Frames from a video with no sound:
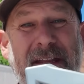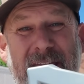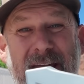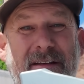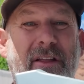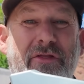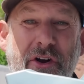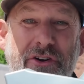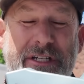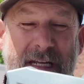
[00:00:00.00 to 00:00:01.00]
to get
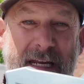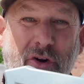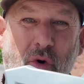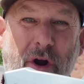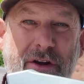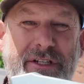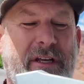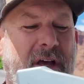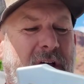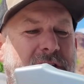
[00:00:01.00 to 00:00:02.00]
13 quarts,
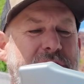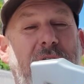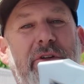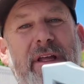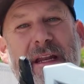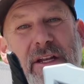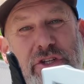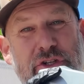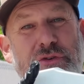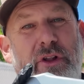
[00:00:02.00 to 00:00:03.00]
so I really needed
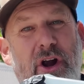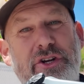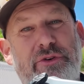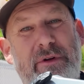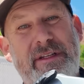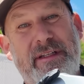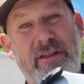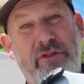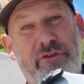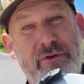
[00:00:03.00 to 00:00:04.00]
2 large ones
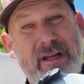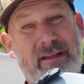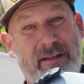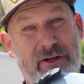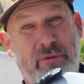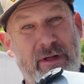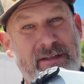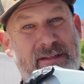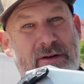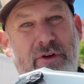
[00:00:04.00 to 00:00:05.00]
and 3 little
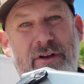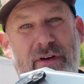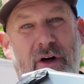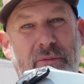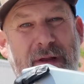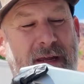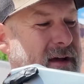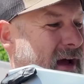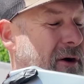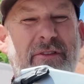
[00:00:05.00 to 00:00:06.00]
ones. It wouldn't have helped me.
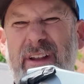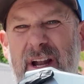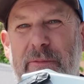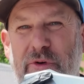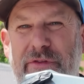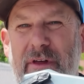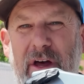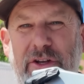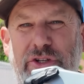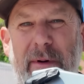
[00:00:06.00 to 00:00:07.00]
I would have ended up with
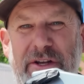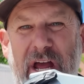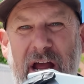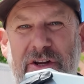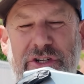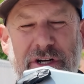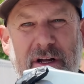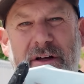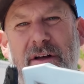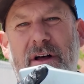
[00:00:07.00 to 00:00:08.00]
too much
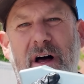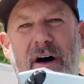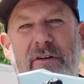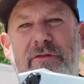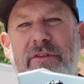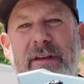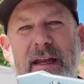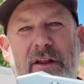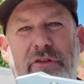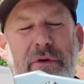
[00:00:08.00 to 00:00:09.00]
extra of
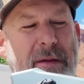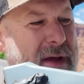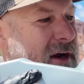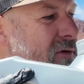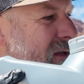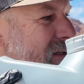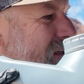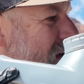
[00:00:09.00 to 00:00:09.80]
getting 3 big ones.